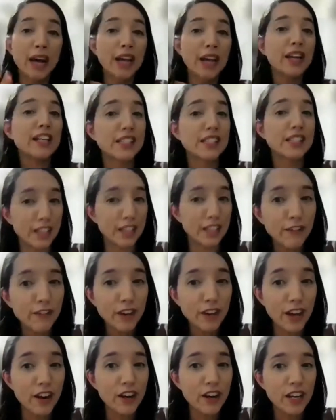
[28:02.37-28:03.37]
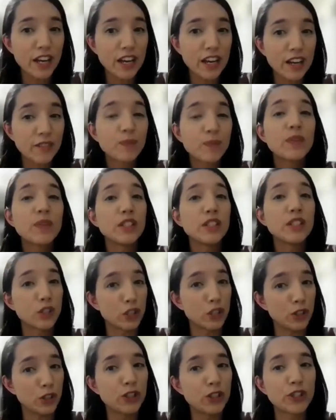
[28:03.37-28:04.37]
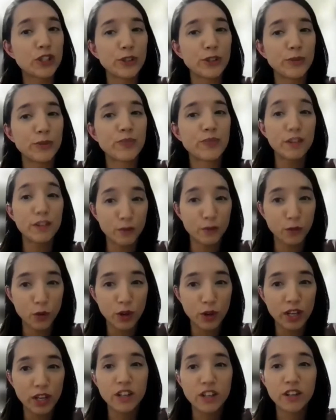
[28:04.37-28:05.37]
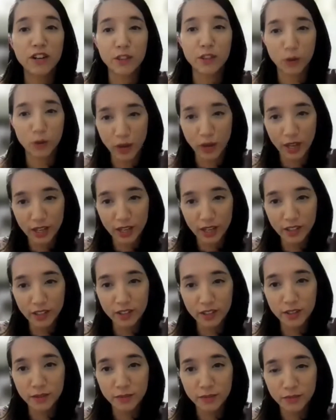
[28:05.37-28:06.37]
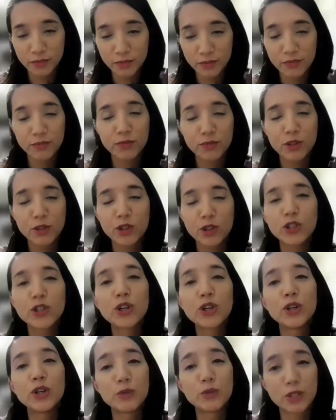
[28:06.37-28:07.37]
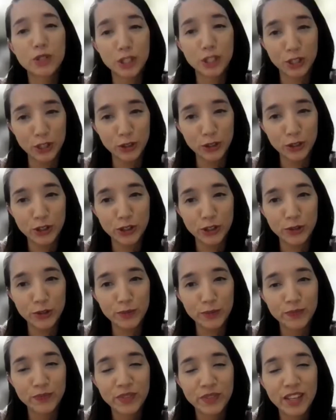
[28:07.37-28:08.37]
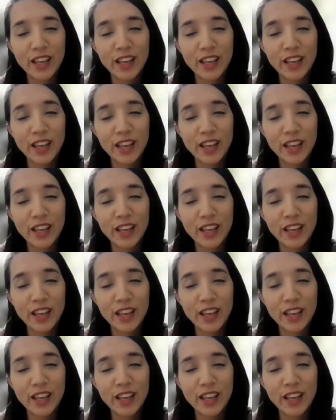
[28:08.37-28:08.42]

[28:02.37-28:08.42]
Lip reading: a safe area is Kyushu. So if you want to avoid earthquakes, you should go to Kyushu.